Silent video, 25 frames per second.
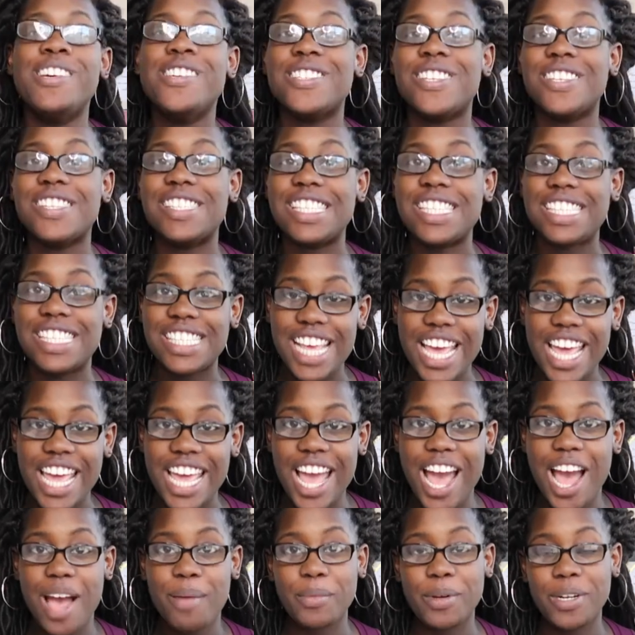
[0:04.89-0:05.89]
So today
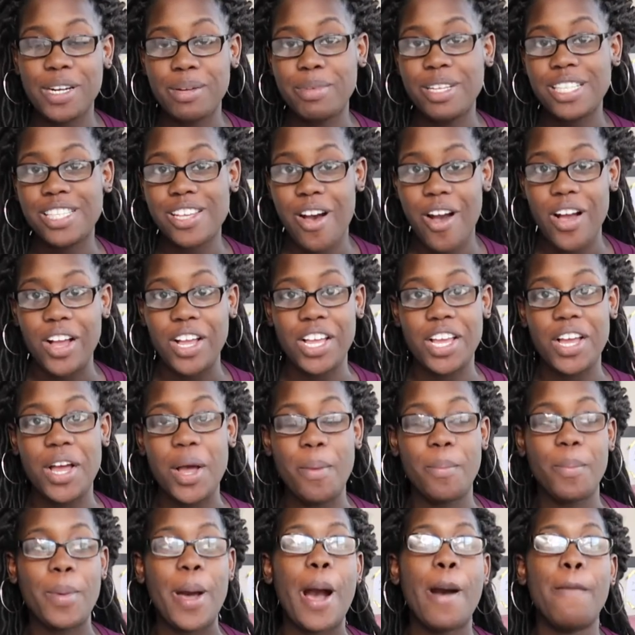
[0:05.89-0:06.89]
I'm going to be talking
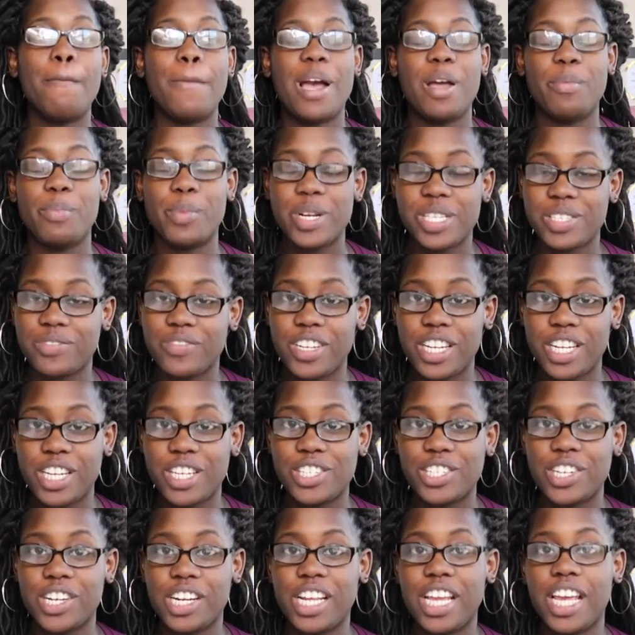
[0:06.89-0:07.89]
about my breastfeeding
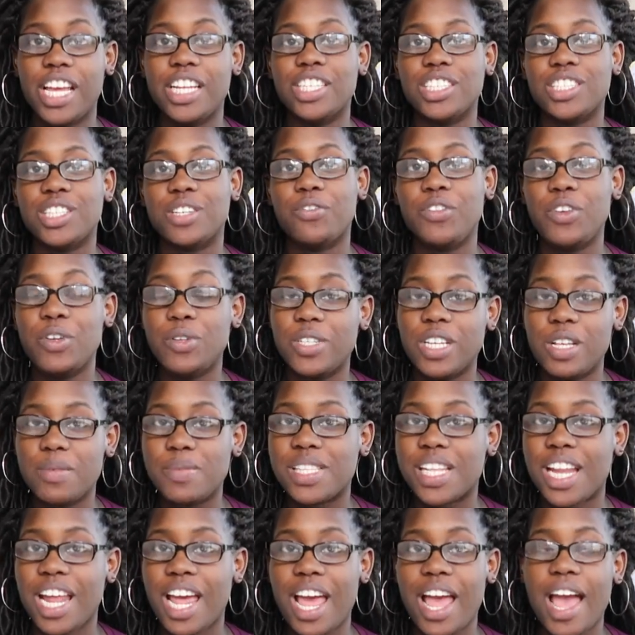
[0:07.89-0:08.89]
journey and just a few tips
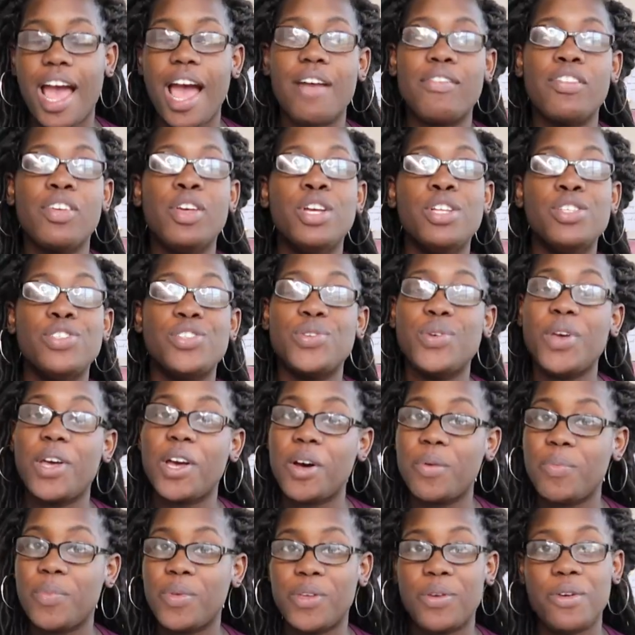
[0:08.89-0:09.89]
that I have to
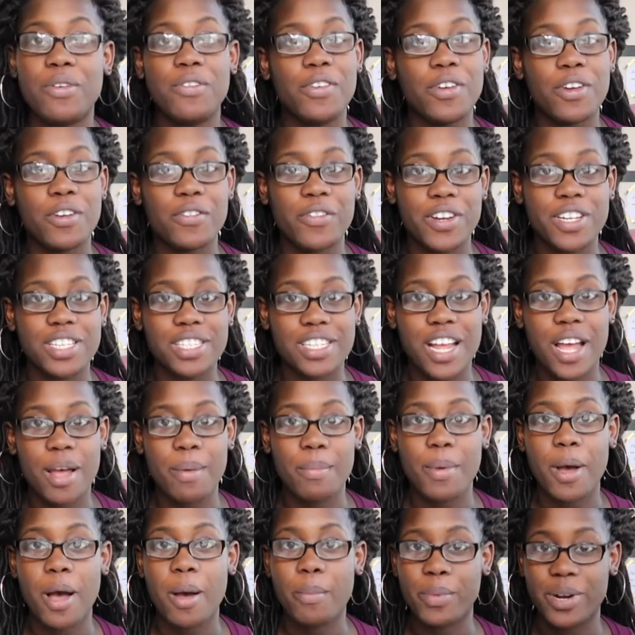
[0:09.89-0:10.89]
help you if you're a
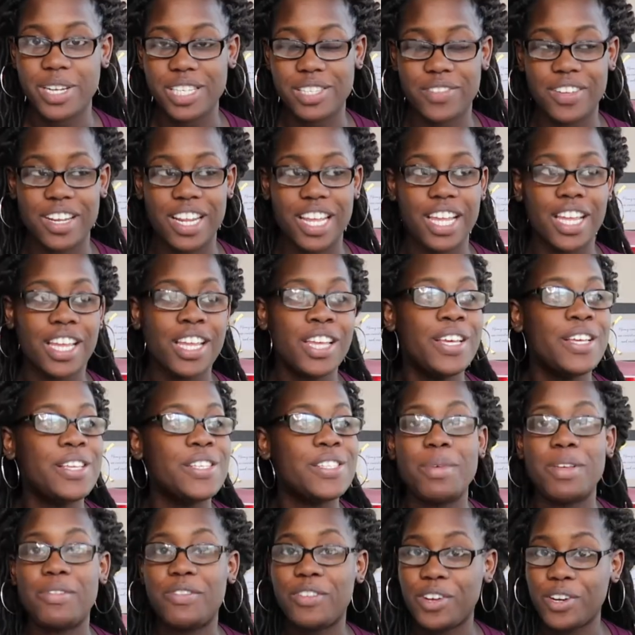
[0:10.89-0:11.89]
first-time mom breastfeeding.
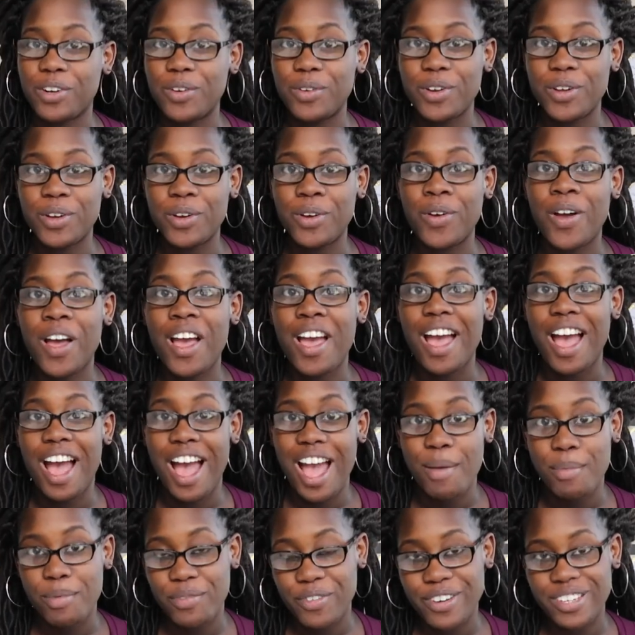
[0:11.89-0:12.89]
Um, if you don't know,
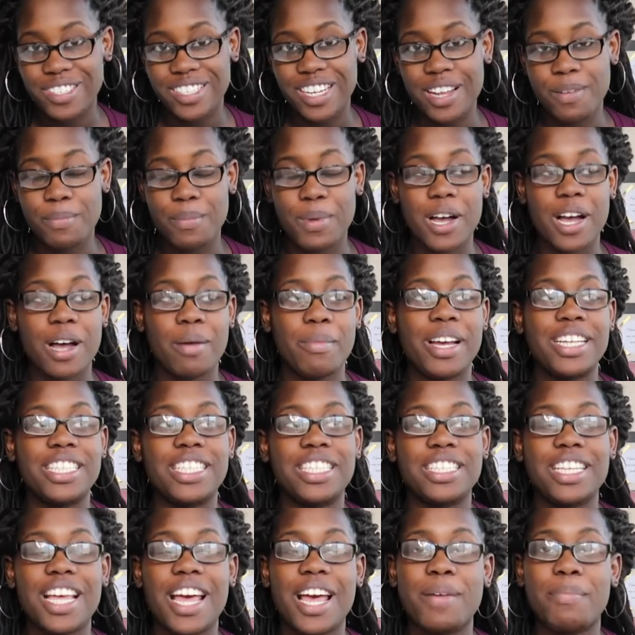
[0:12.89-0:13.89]
I'm a first-time mom. I
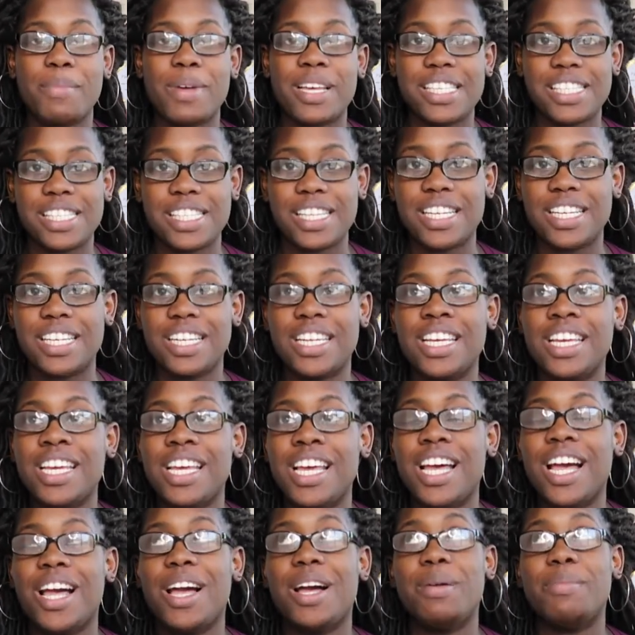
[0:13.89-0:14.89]
just had my son.
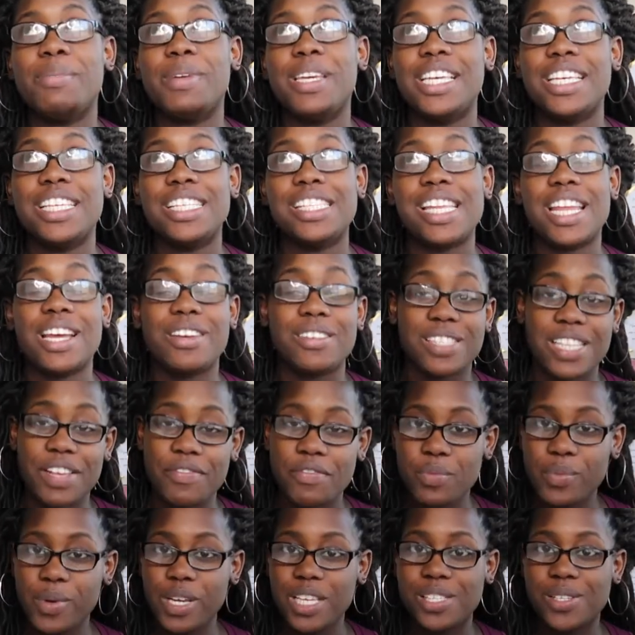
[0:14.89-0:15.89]
Um, he is now
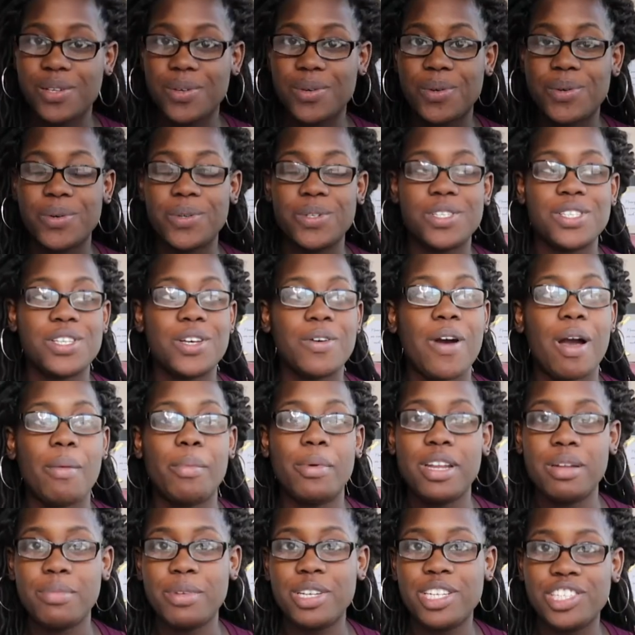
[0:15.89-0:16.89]
seven weeks old, so I'm
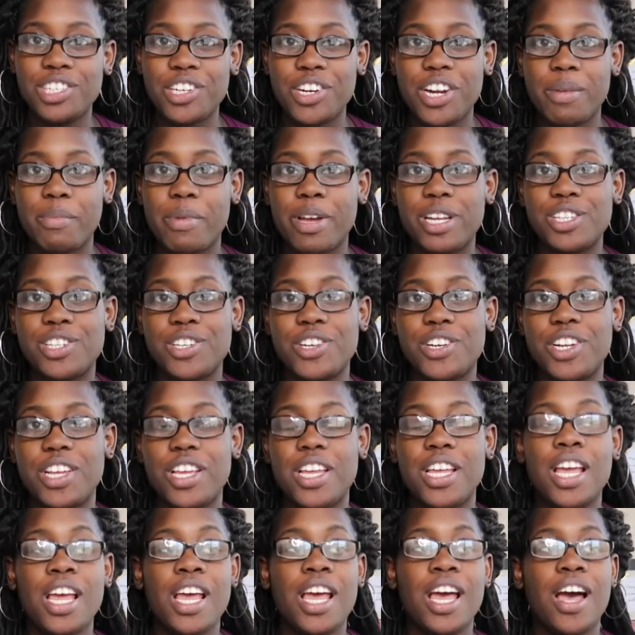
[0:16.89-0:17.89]
going to be sharing my
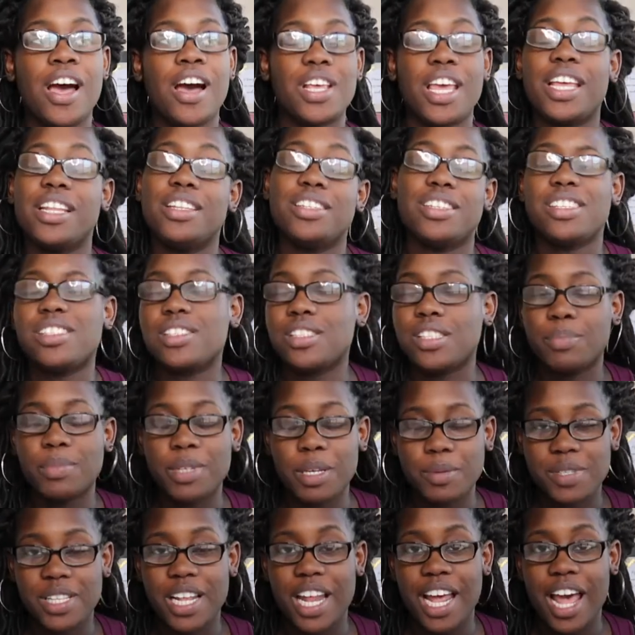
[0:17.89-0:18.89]
journey and just some
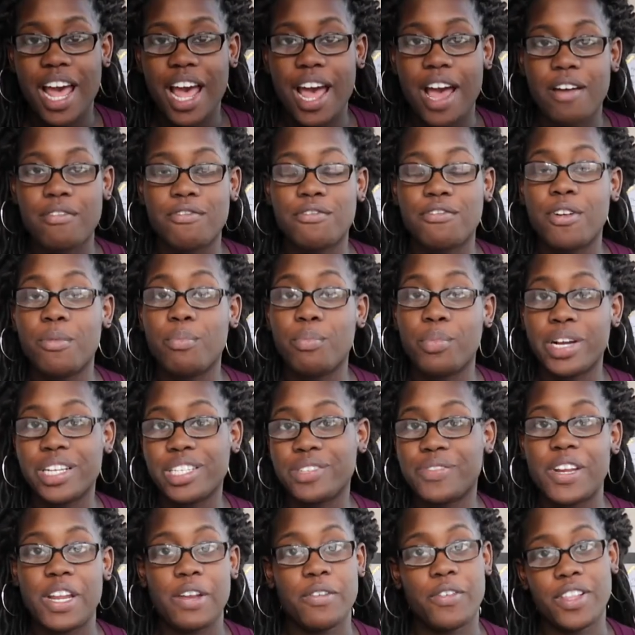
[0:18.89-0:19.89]
tips that I have from
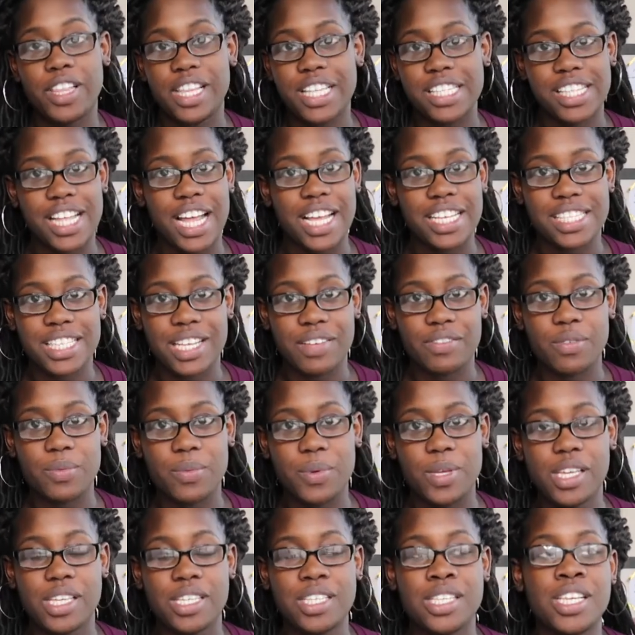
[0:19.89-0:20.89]
breastfeeding for these last seven
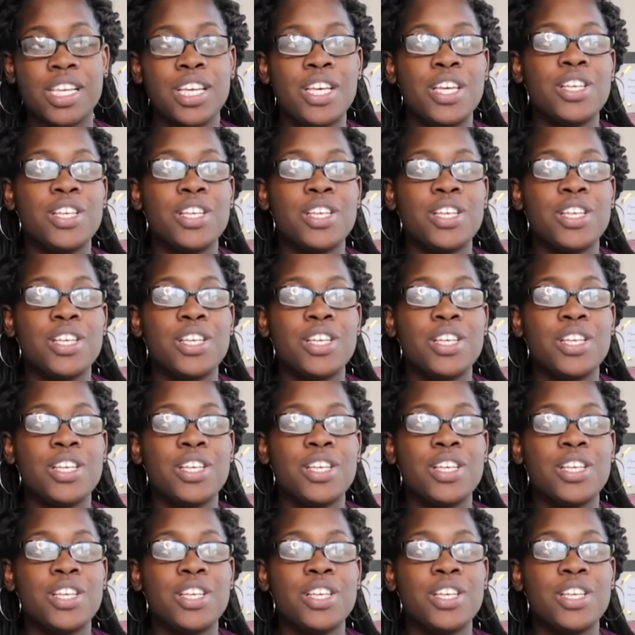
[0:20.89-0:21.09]
weeks.